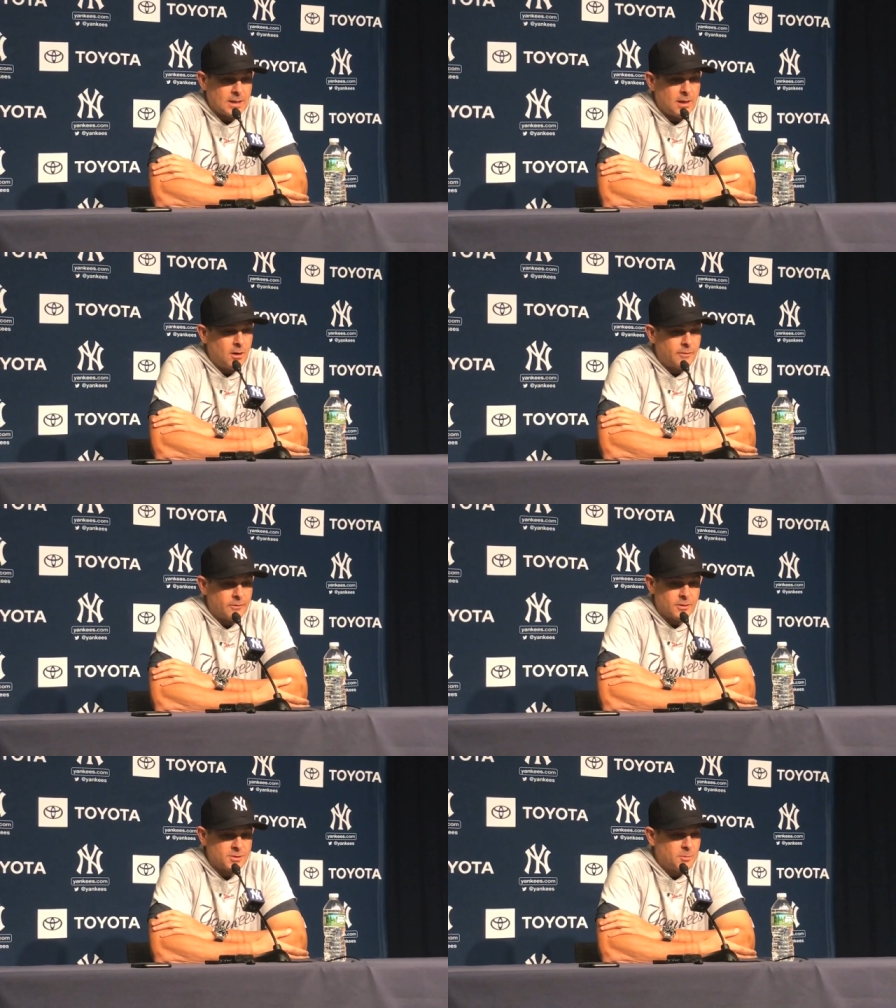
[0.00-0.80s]
kind of
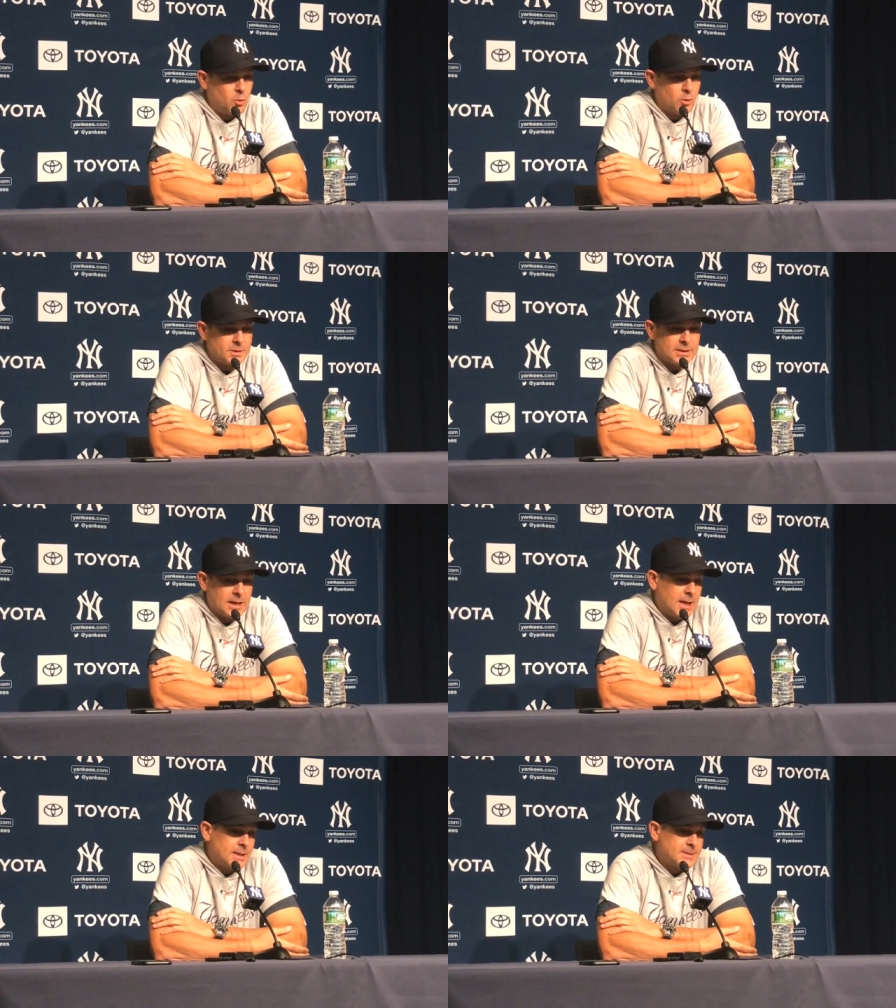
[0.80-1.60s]
offer our support to
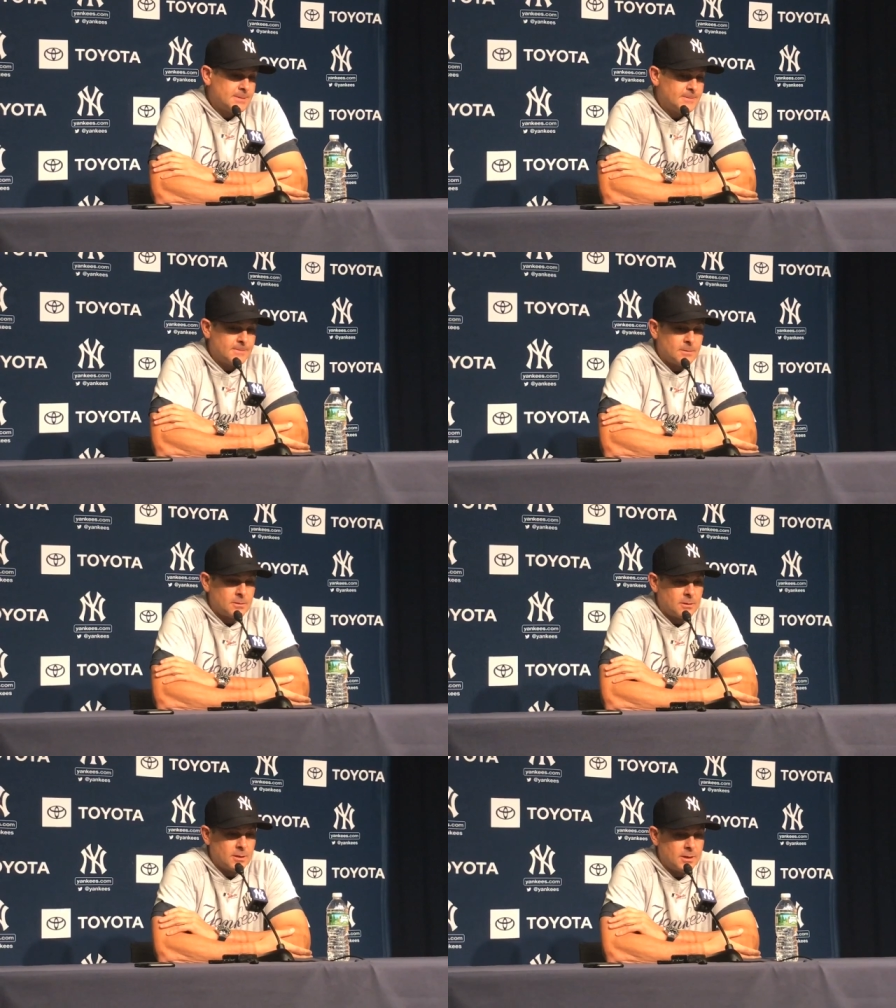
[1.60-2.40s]
guys and
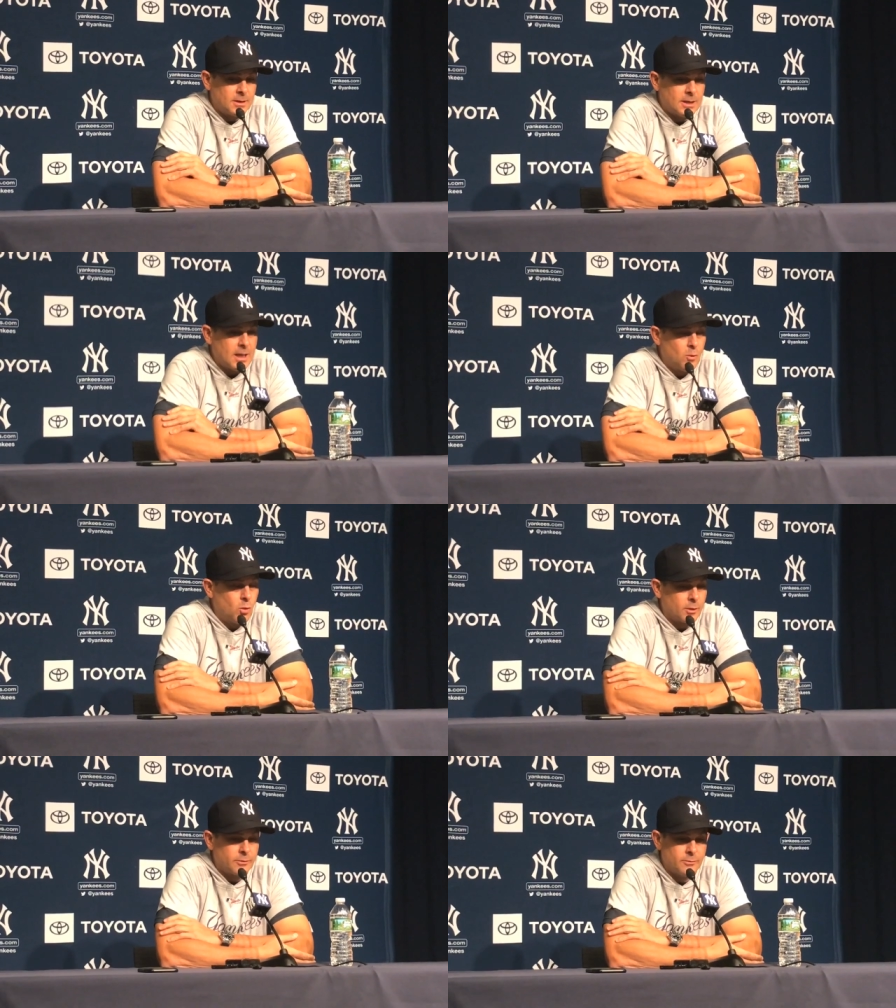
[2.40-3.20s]
and kind of
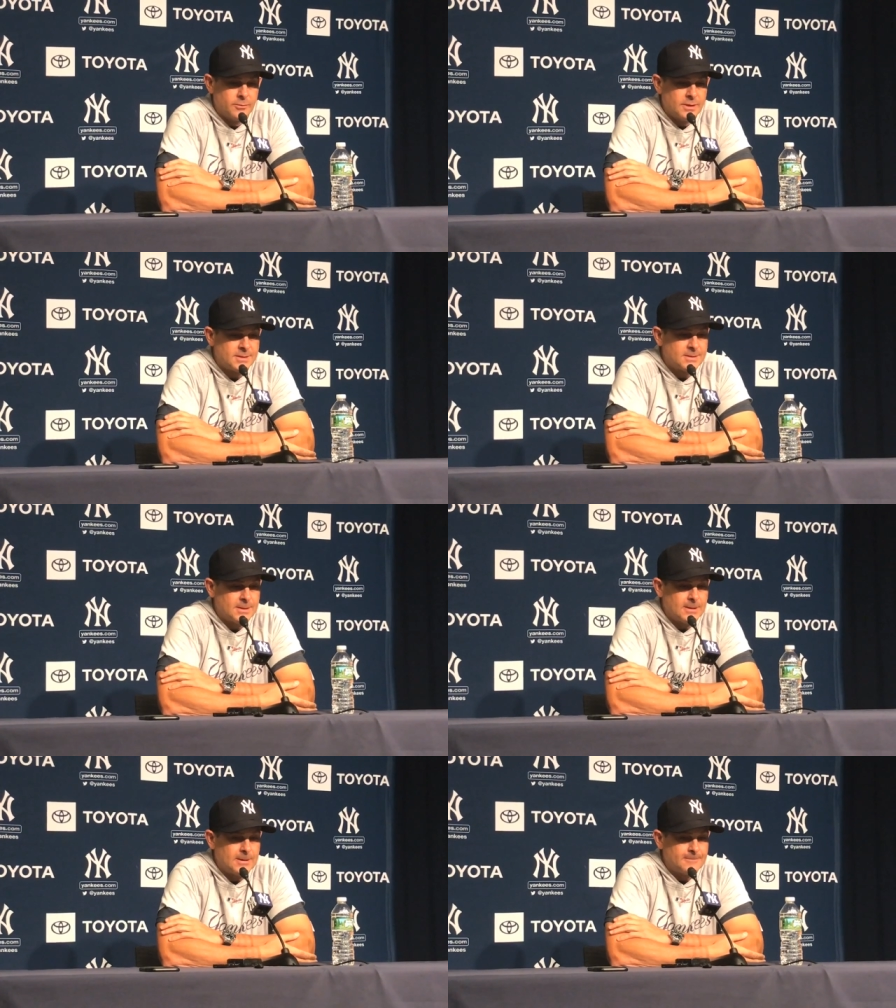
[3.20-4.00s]
work through this,
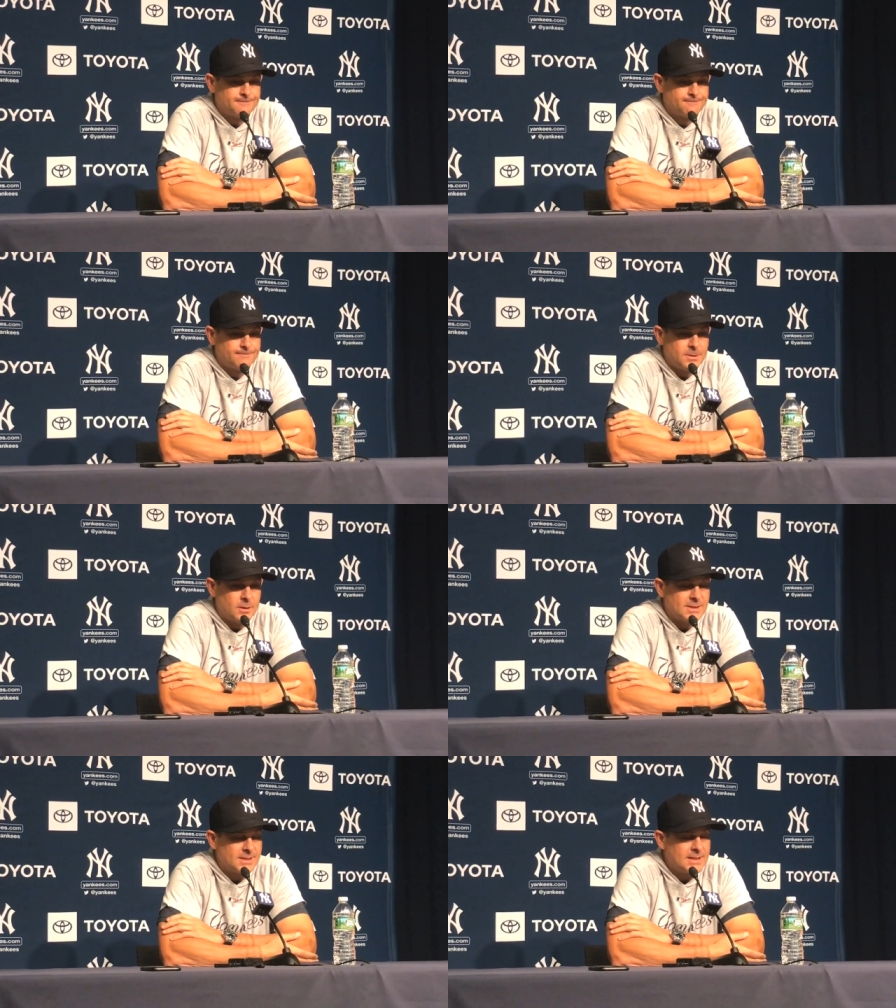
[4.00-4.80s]
uh, you
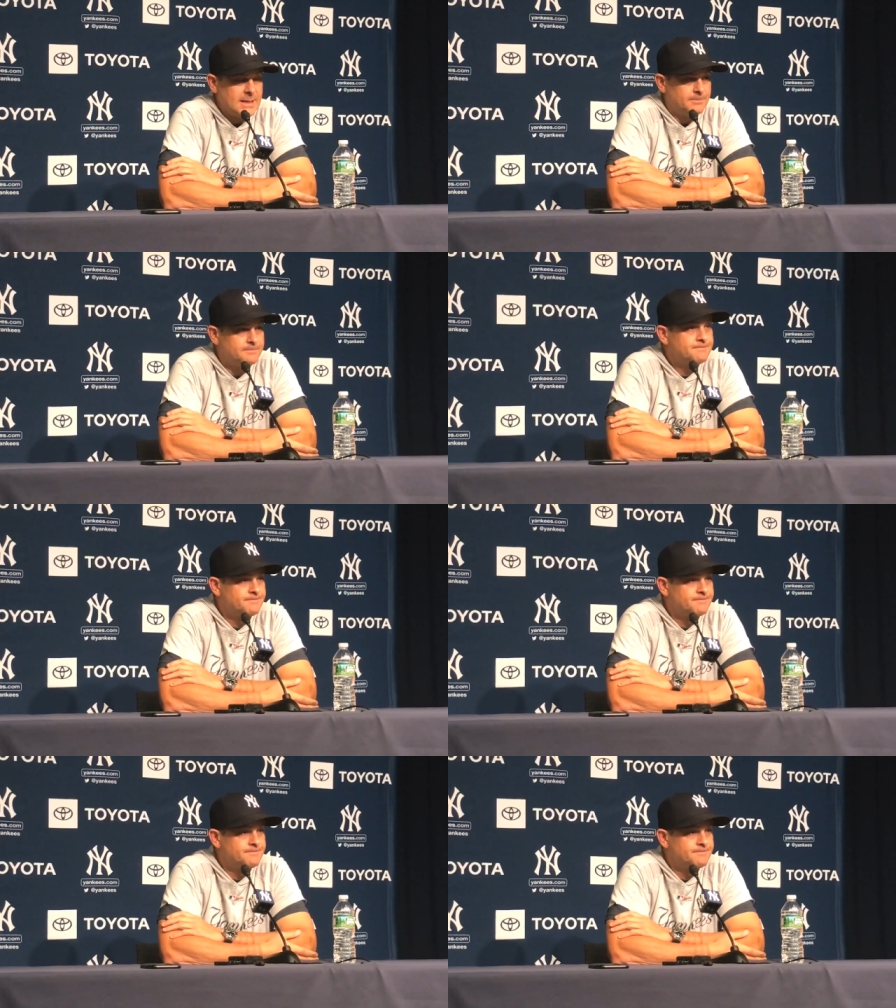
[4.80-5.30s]
know, as a team.